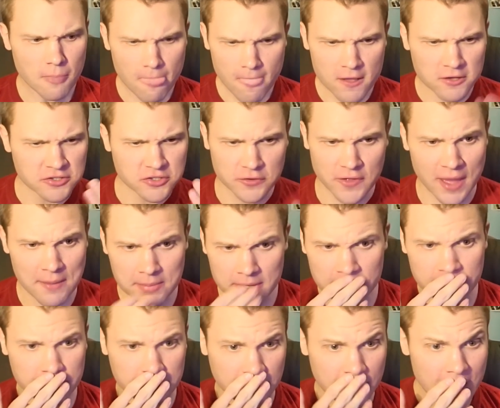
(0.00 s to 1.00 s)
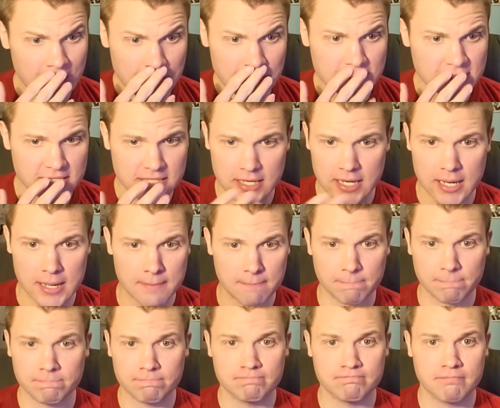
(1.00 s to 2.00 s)
so that being the case,
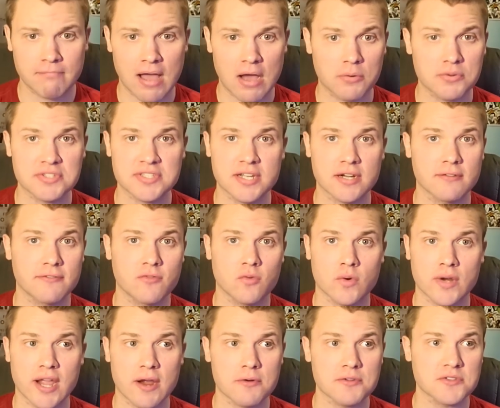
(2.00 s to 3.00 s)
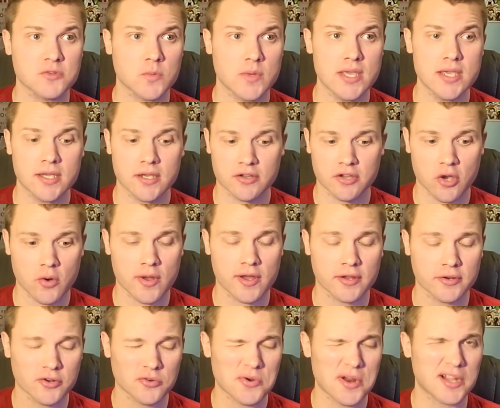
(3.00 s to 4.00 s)
um, I was there 40 hours a week, going
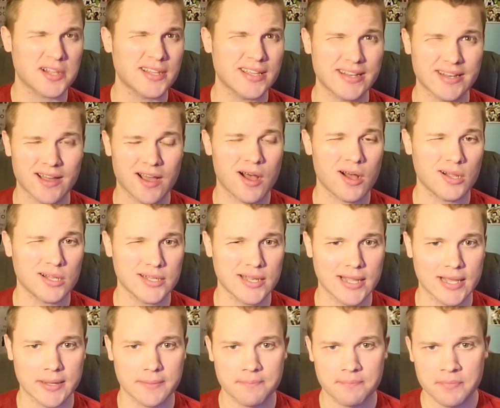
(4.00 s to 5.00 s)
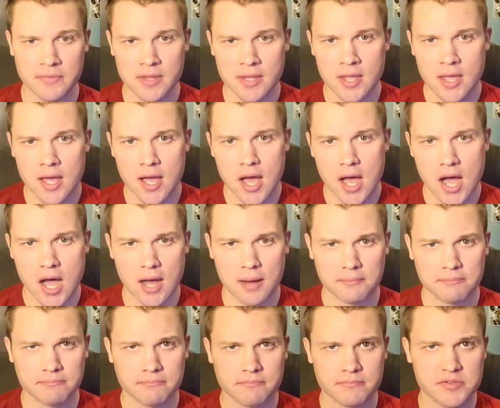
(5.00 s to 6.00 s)
directly into holiday.
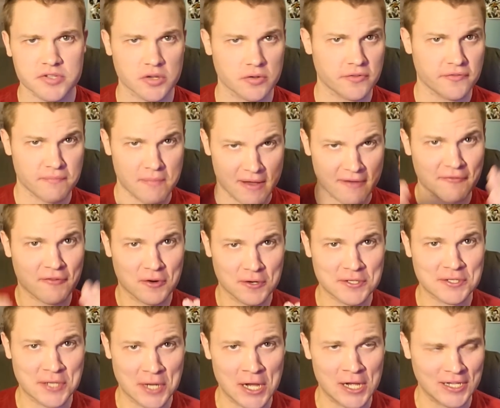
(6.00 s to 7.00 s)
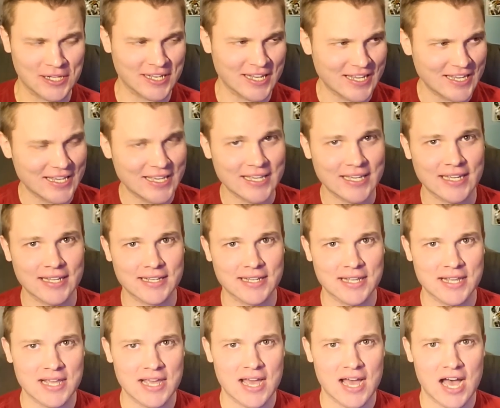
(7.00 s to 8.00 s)
Um, so my first holiday hit.
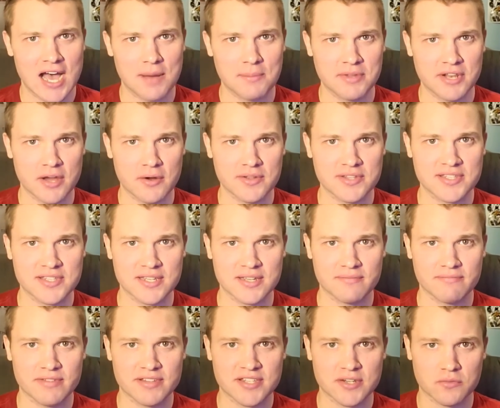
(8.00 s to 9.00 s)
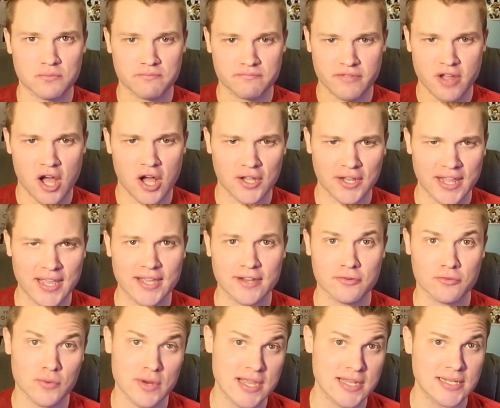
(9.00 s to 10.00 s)
Um, you know, it's a it's a holiday in
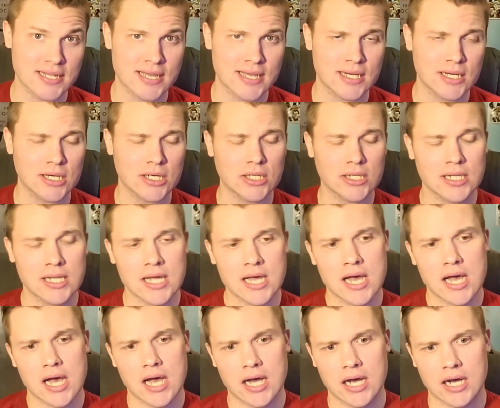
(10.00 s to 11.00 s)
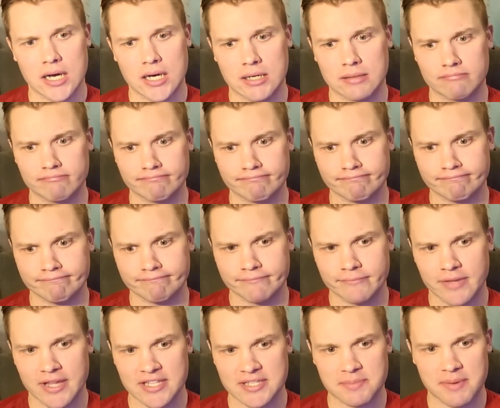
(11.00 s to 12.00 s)
retail. Um,
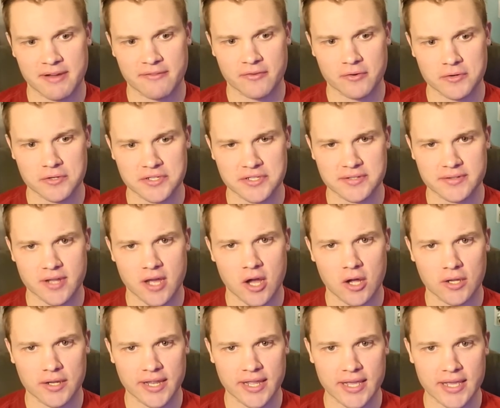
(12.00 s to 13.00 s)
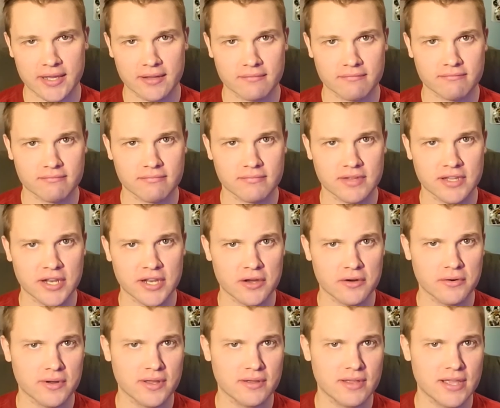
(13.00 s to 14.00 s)
it's my first holiday, you
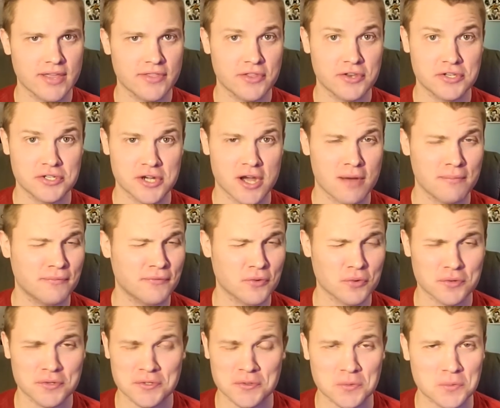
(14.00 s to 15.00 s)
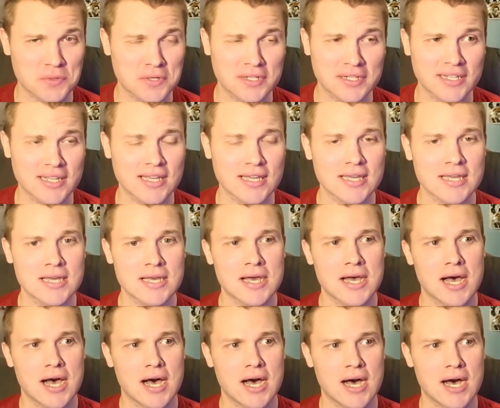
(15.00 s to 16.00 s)
know, in the job force really,
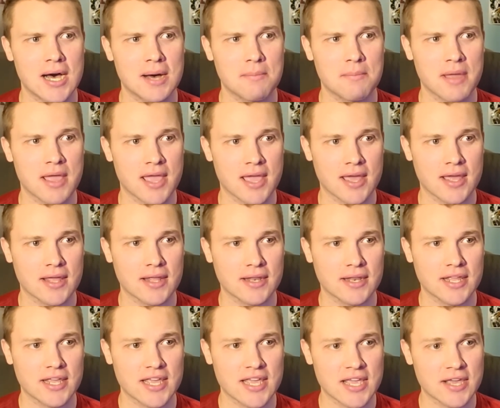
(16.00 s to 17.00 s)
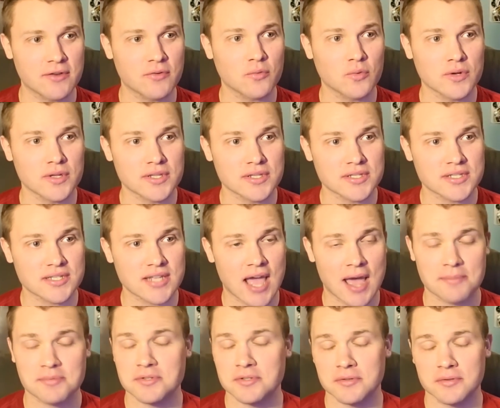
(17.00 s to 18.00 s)
um, and it was
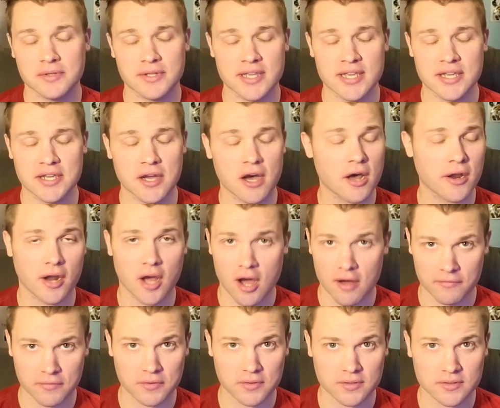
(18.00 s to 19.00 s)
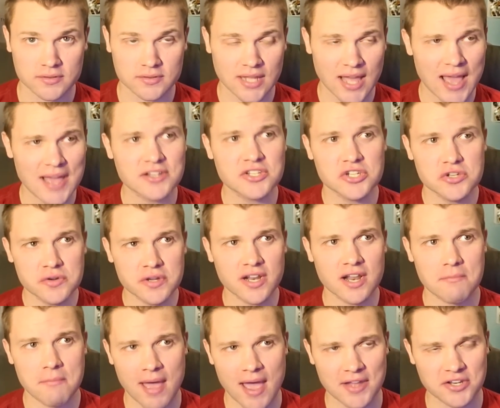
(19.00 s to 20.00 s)
absolutely god awful as you can
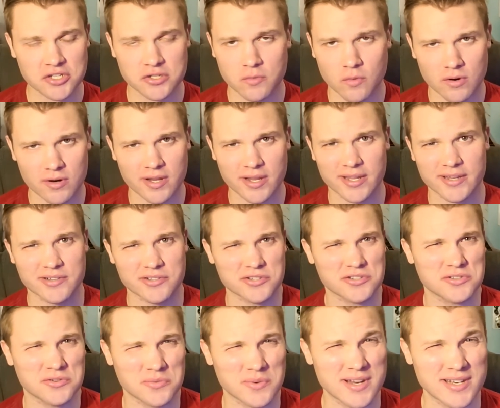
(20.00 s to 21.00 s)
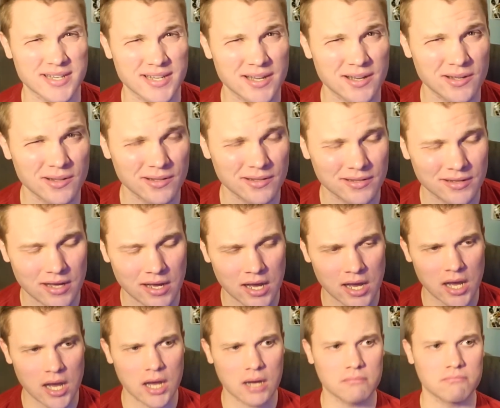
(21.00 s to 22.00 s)
imagine, working in just retail,
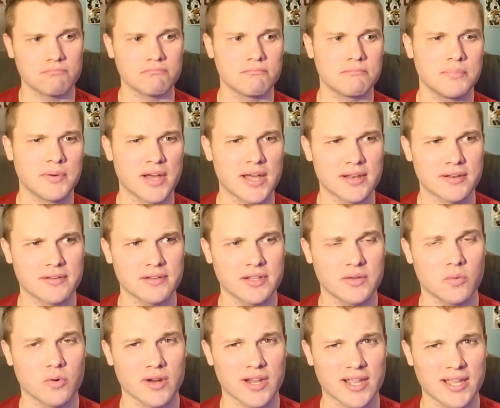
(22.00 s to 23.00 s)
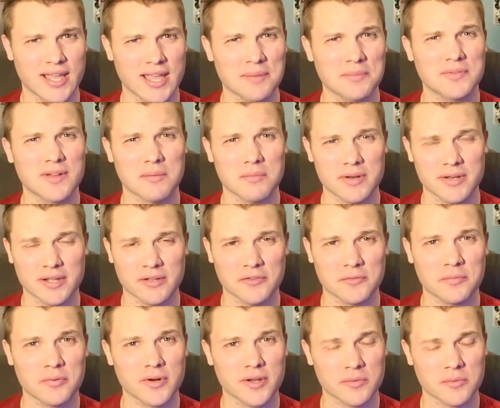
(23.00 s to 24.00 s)
um, but working GameStop retail is
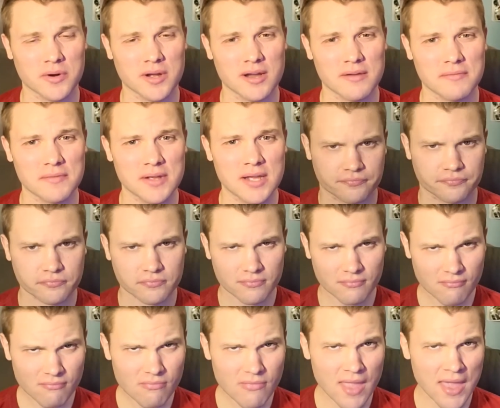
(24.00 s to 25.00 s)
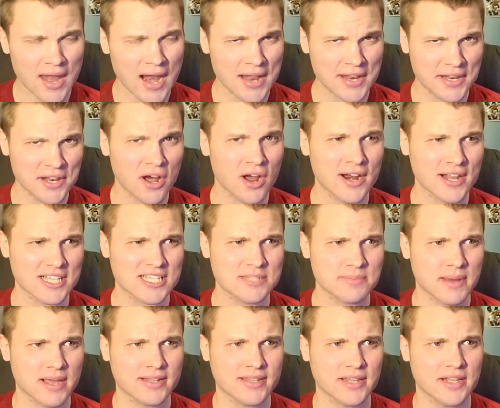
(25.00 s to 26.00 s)
pretty rough. And I did not
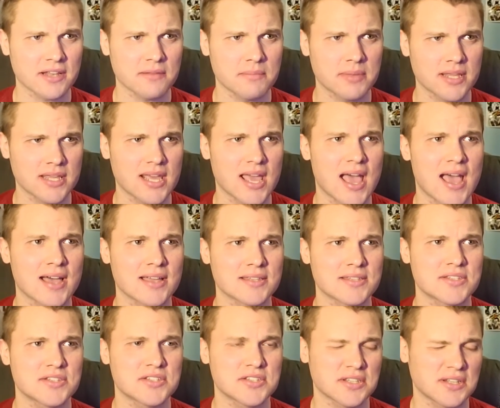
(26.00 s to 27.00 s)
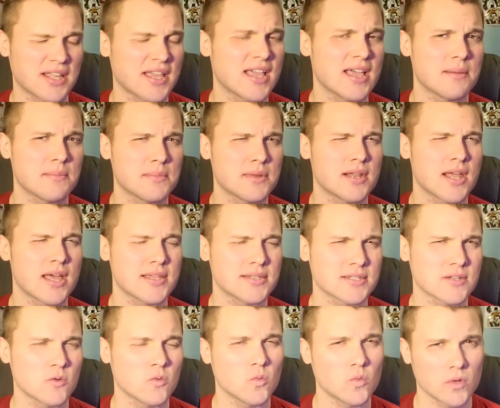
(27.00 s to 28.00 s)
expect it to be as slammed as
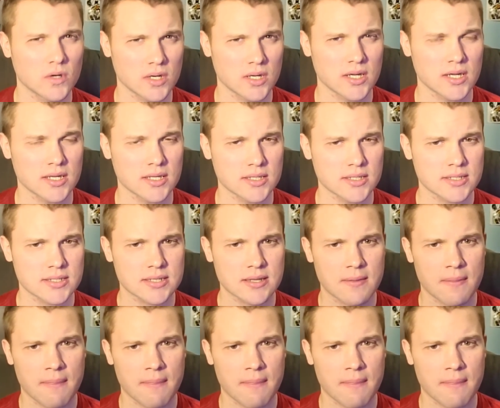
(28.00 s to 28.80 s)
it was.